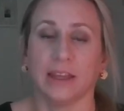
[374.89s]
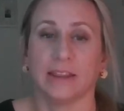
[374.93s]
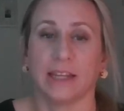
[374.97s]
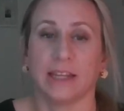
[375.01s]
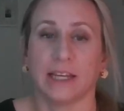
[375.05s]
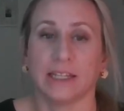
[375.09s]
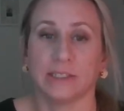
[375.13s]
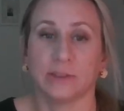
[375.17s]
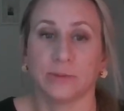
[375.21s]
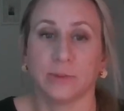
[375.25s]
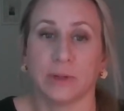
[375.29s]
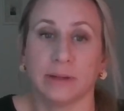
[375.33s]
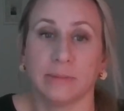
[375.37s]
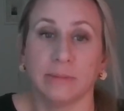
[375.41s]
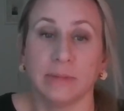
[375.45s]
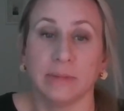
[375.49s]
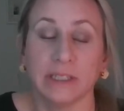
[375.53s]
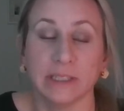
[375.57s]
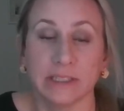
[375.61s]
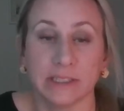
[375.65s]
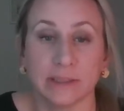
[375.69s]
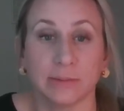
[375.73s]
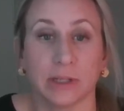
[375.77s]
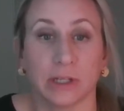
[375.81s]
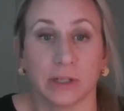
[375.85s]
And that's what it
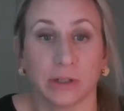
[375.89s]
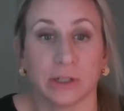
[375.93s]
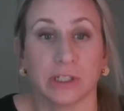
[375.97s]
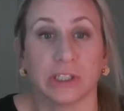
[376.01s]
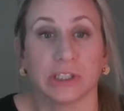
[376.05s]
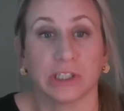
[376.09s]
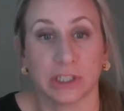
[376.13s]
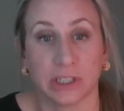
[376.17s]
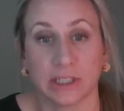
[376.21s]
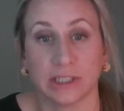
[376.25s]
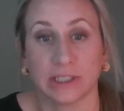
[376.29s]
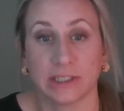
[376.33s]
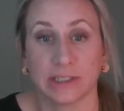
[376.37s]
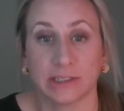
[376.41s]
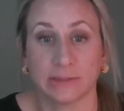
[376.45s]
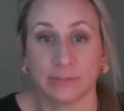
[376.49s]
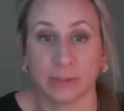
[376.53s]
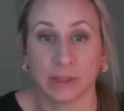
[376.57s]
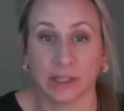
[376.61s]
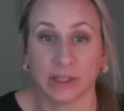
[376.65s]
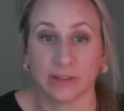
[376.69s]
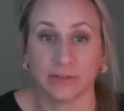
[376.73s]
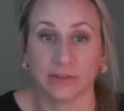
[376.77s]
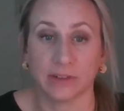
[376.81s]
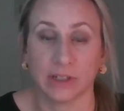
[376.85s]
means to be a Christian, is
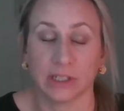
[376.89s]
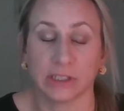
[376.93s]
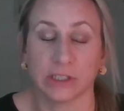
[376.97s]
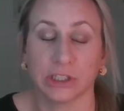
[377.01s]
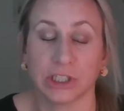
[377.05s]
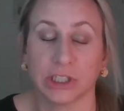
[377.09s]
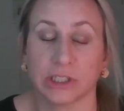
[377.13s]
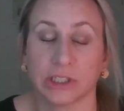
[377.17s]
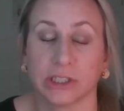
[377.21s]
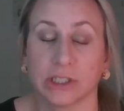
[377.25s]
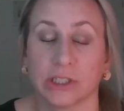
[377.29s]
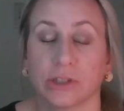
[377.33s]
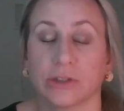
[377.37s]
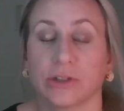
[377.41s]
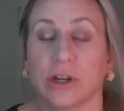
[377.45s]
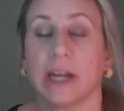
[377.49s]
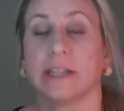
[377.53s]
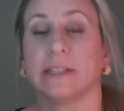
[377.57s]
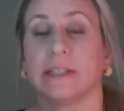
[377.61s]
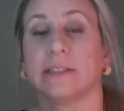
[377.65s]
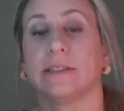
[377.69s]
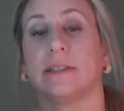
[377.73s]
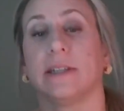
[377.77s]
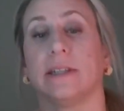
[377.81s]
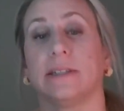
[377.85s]
believing in Jesus
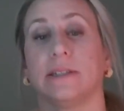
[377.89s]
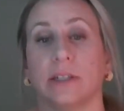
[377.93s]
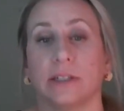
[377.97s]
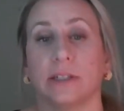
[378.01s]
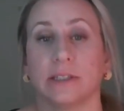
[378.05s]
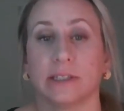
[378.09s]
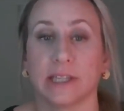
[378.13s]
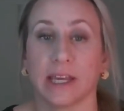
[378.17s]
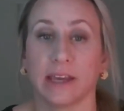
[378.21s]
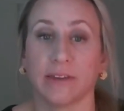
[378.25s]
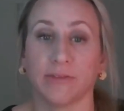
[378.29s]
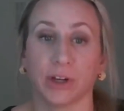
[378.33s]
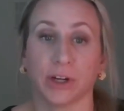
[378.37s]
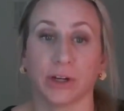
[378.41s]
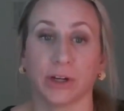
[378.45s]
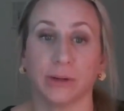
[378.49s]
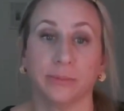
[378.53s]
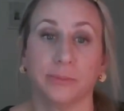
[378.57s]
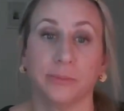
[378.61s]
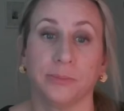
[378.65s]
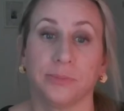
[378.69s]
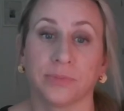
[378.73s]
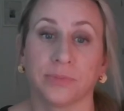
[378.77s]
Christ as our Savior.